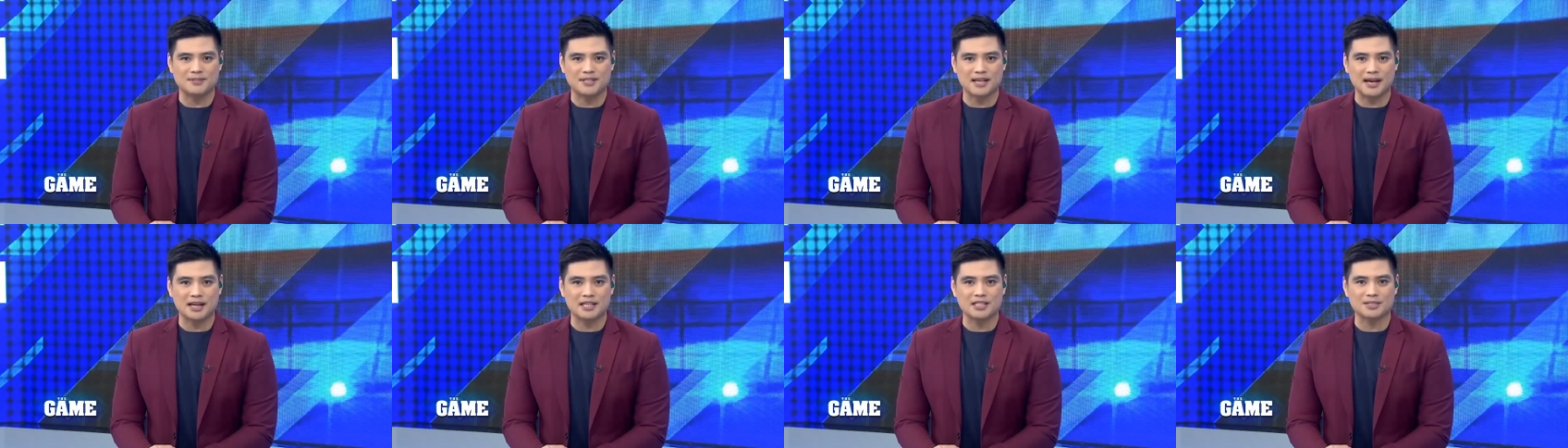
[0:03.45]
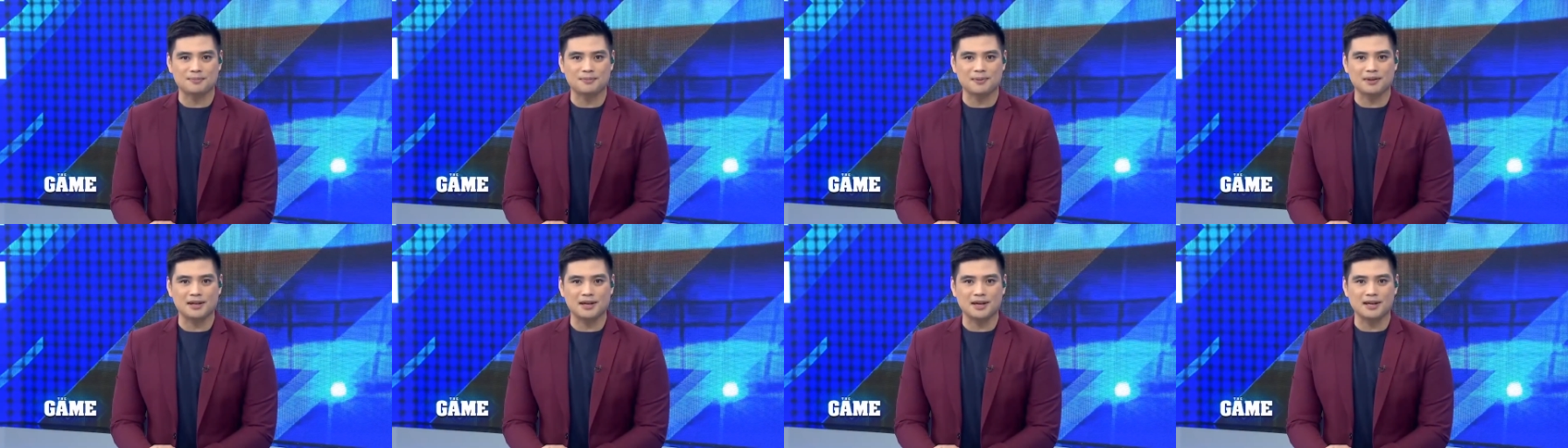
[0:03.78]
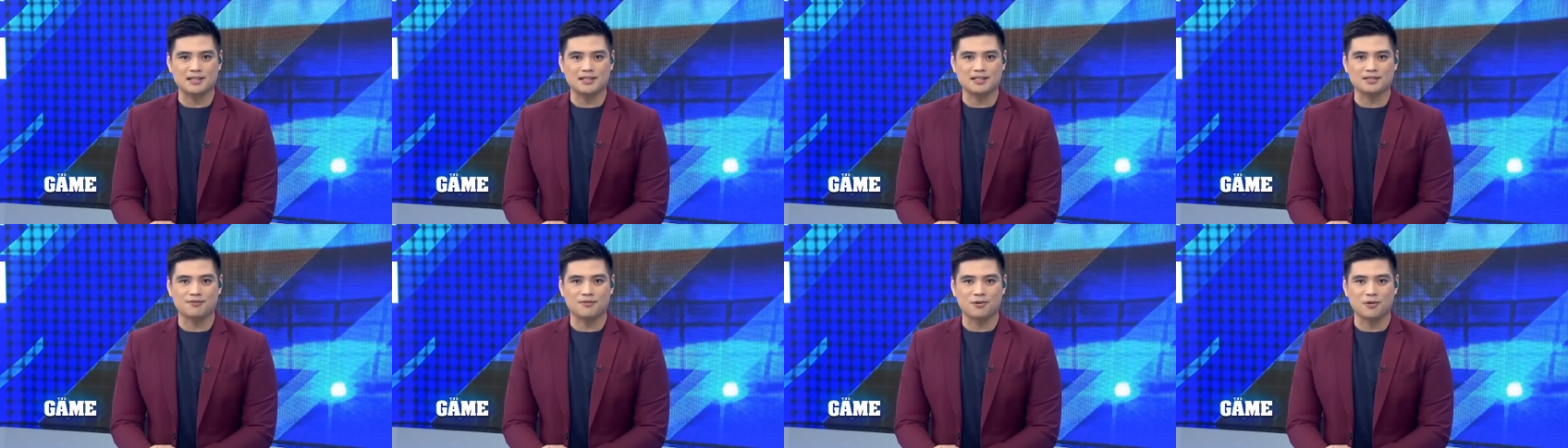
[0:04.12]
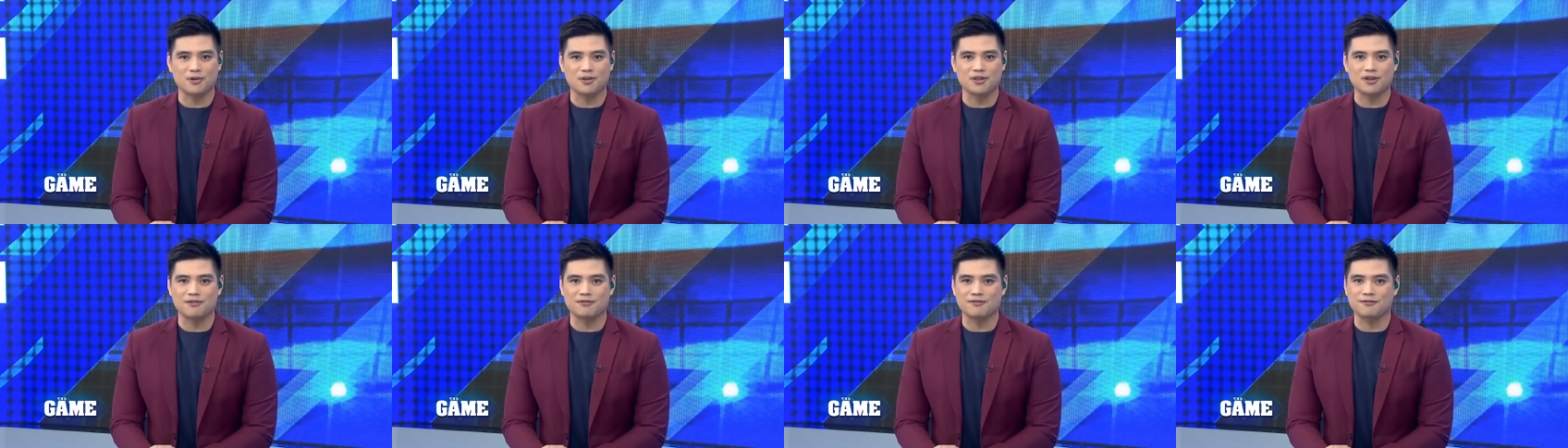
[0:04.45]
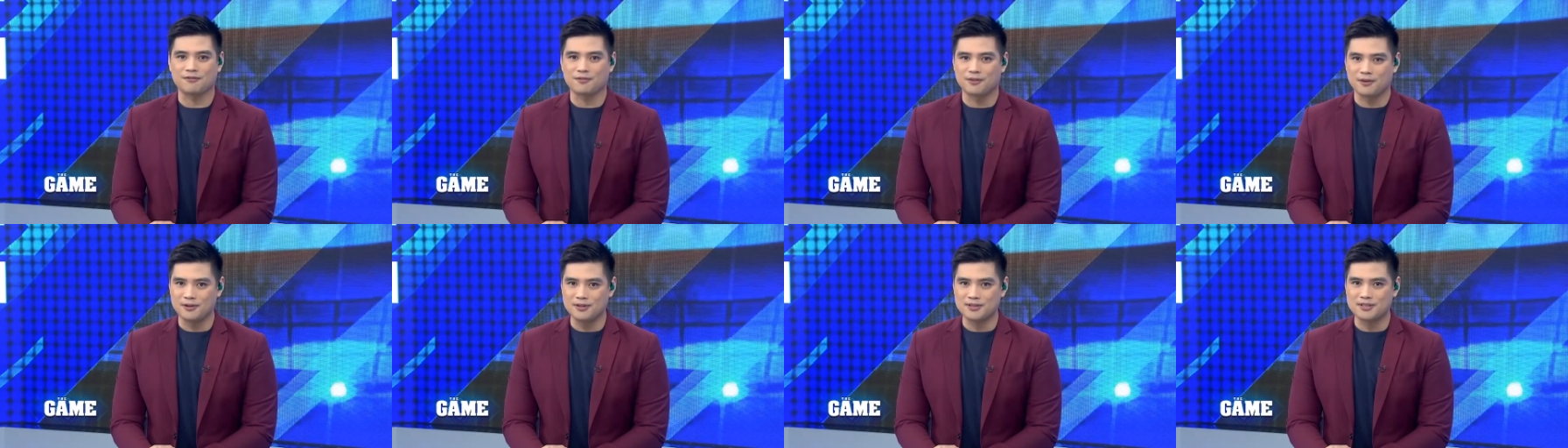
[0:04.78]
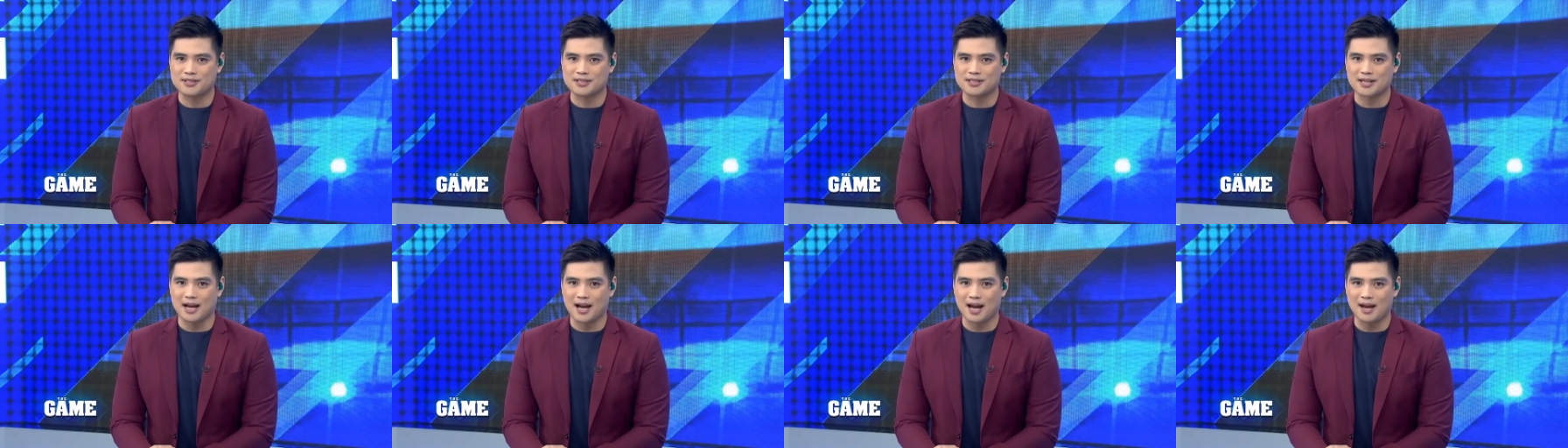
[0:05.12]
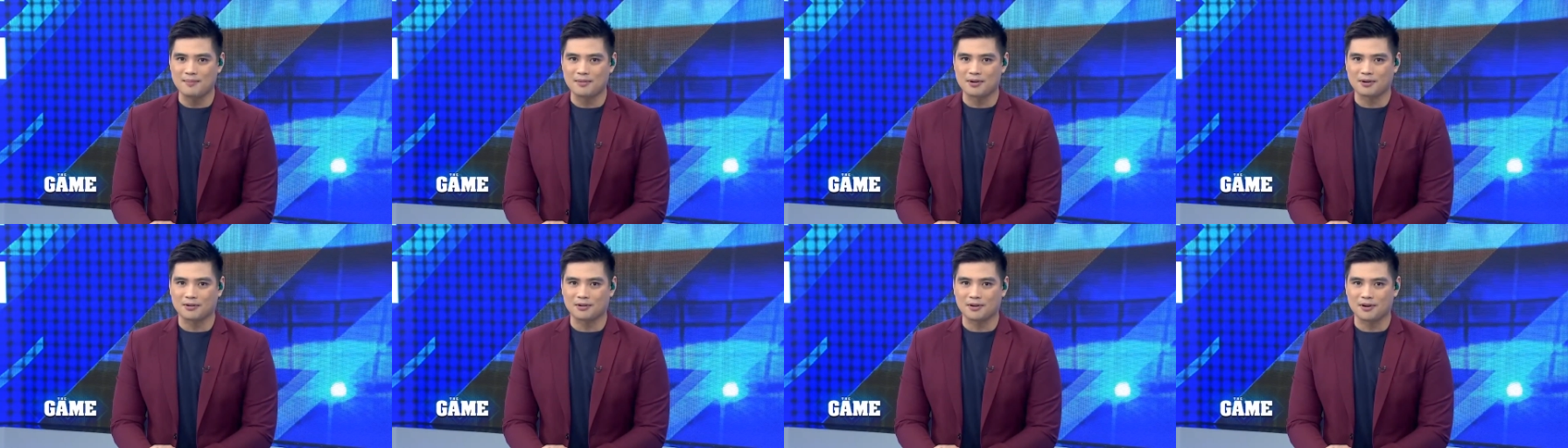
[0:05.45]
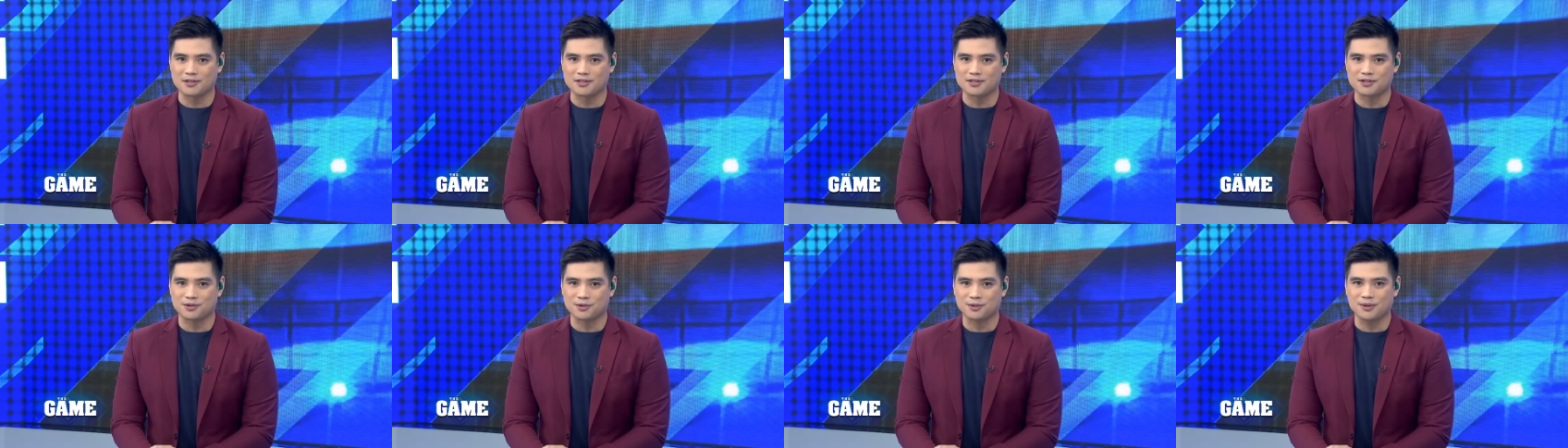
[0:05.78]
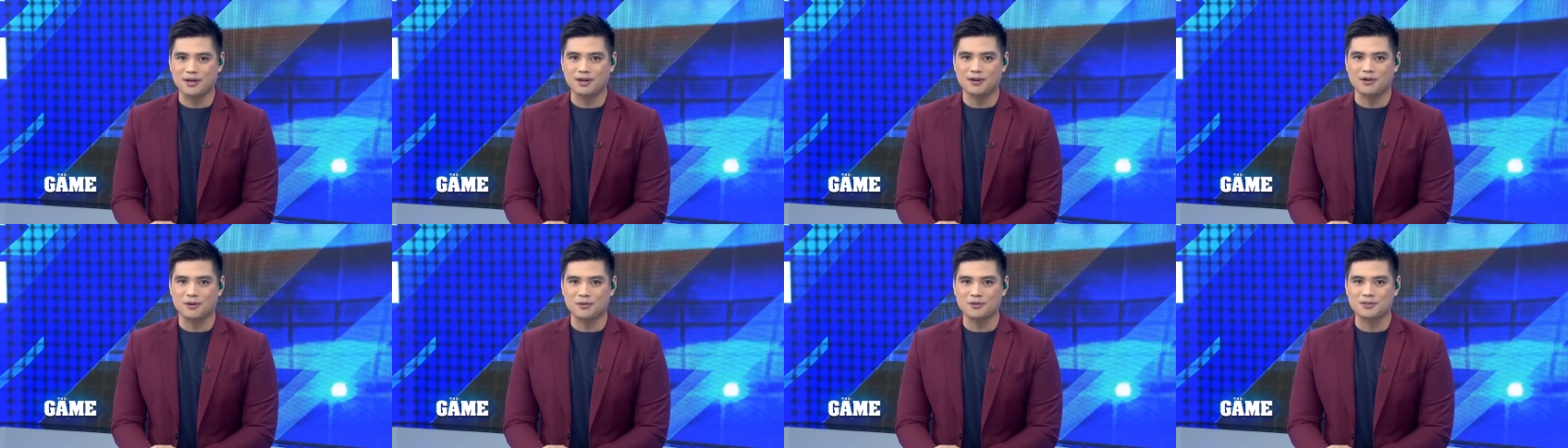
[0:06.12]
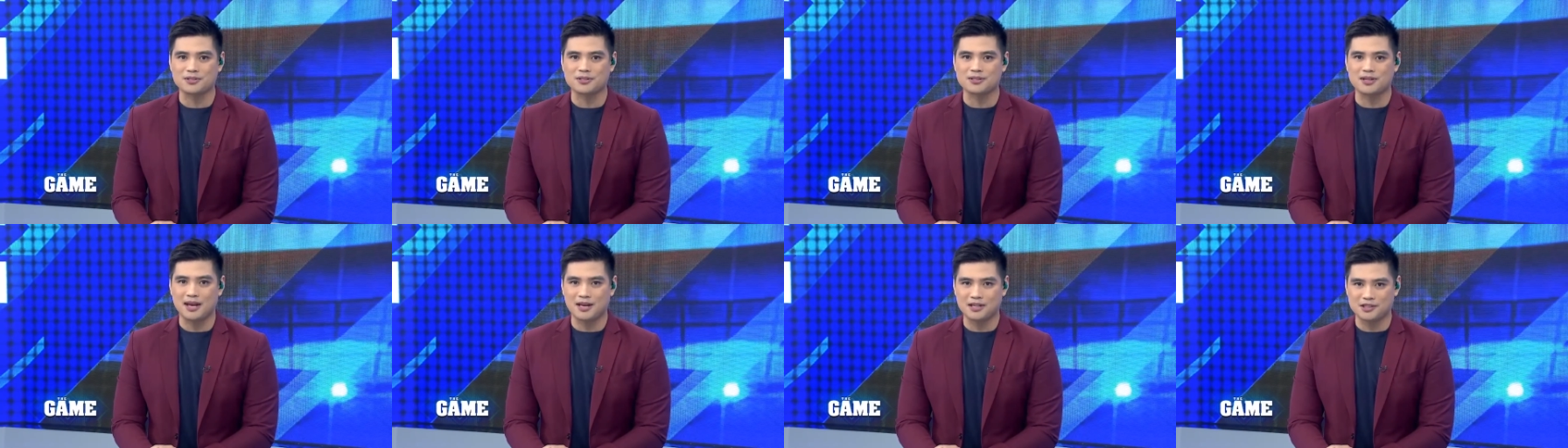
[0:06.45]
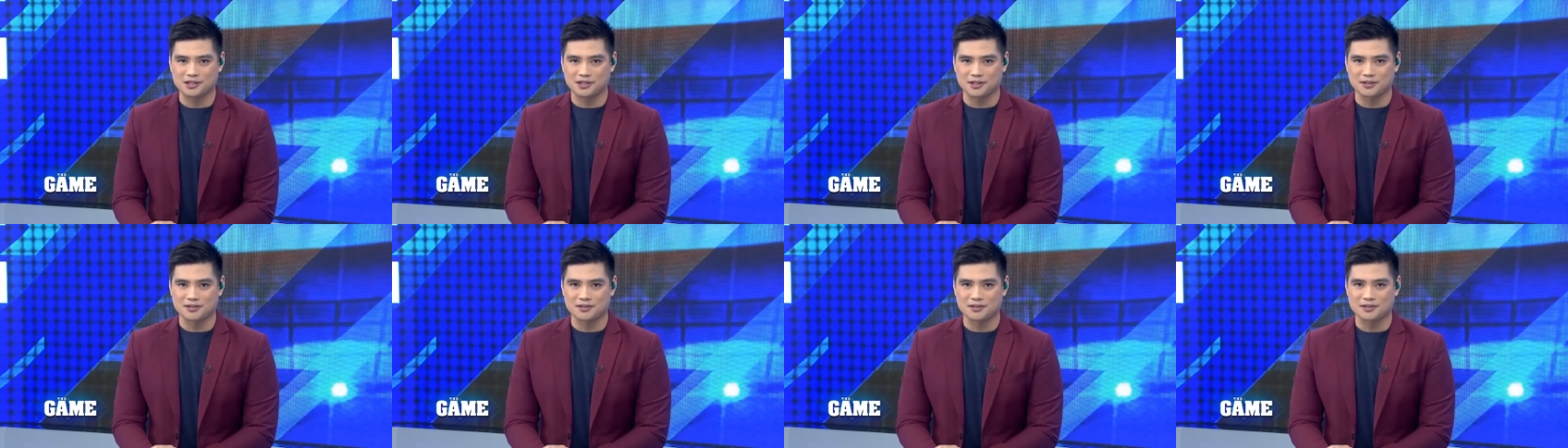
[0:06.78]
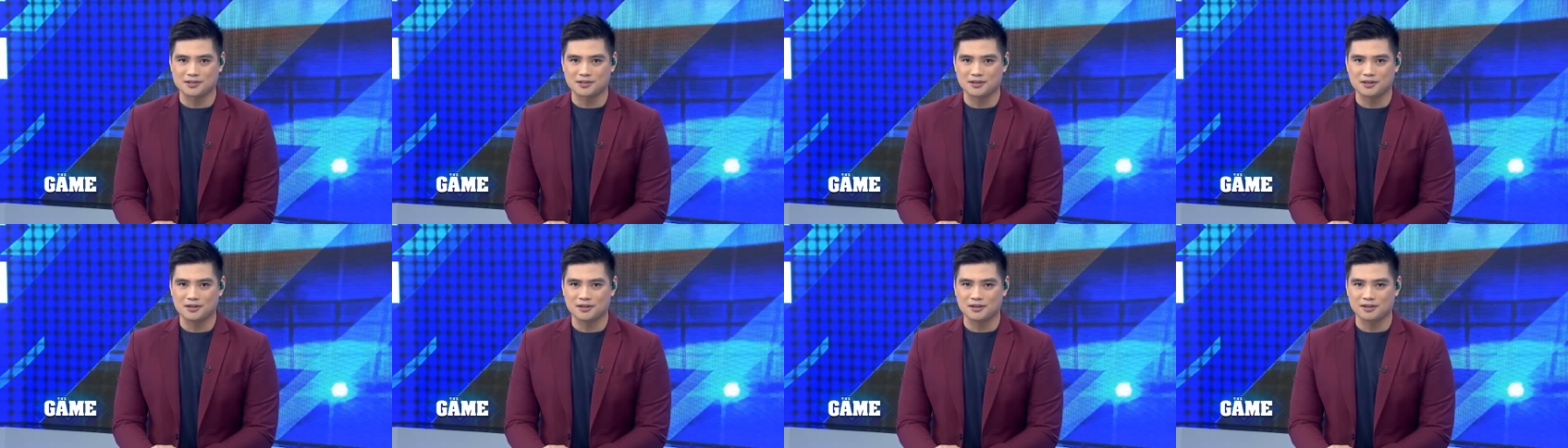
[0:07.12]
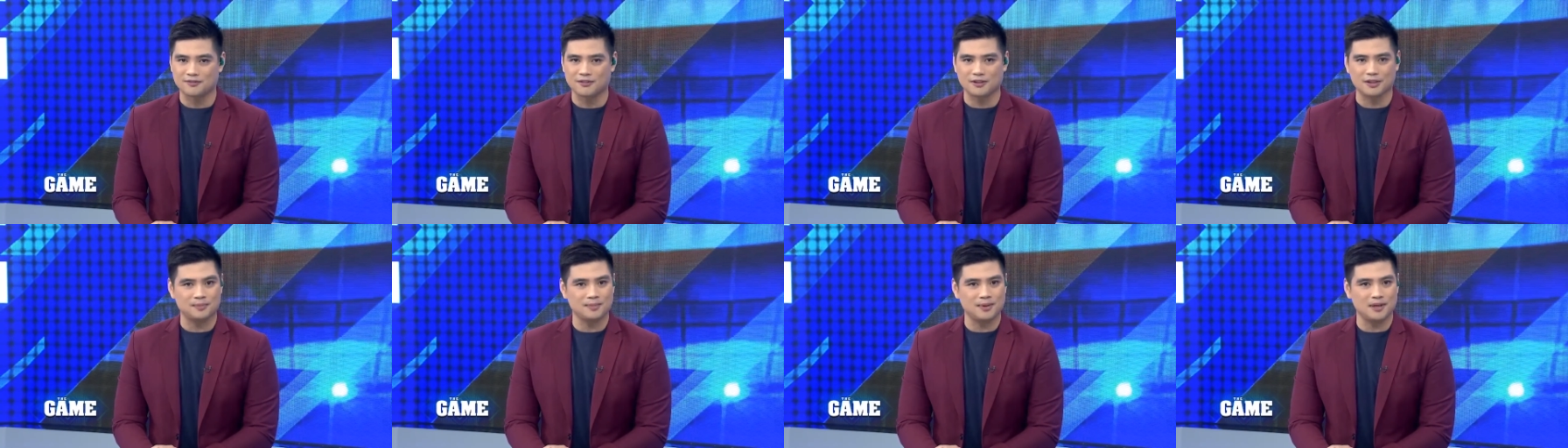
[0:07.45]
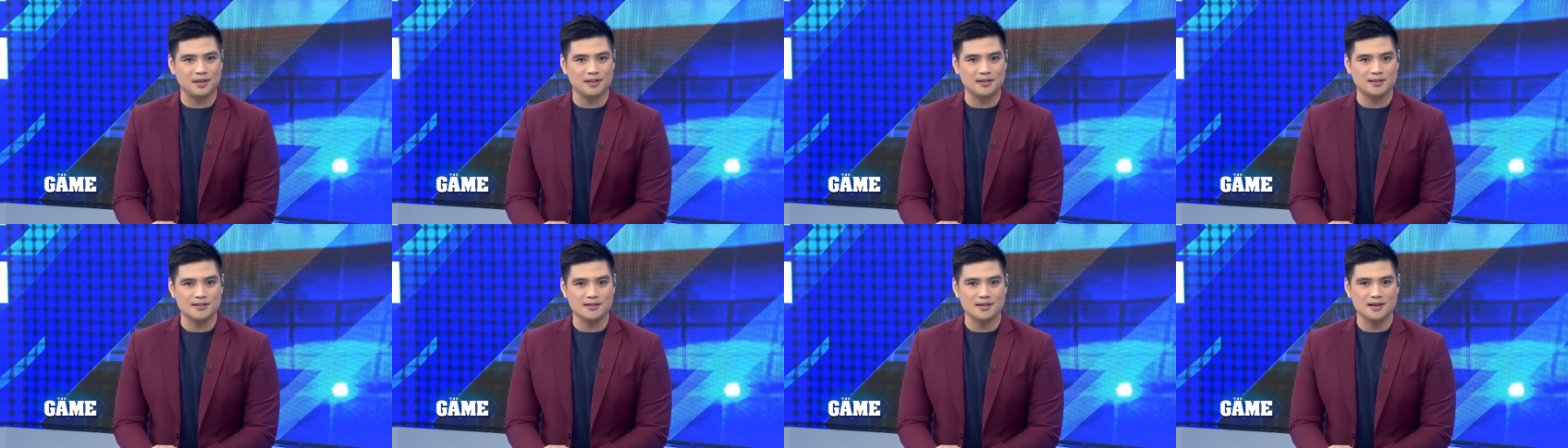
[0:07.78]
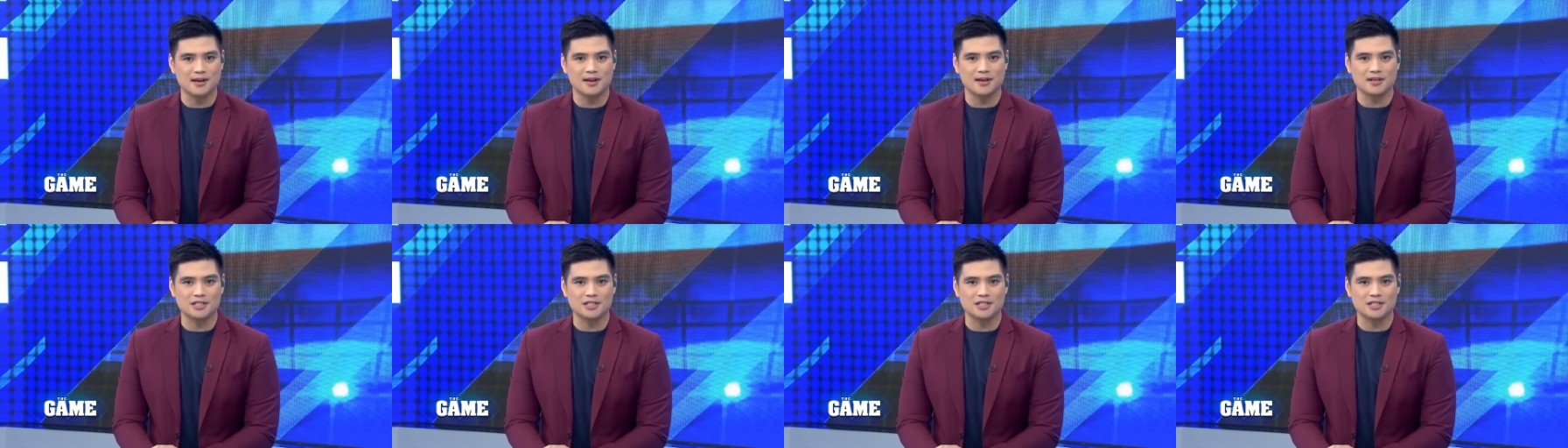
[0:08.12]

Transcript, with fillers: takes place for the first time across three host nations, the Philippines,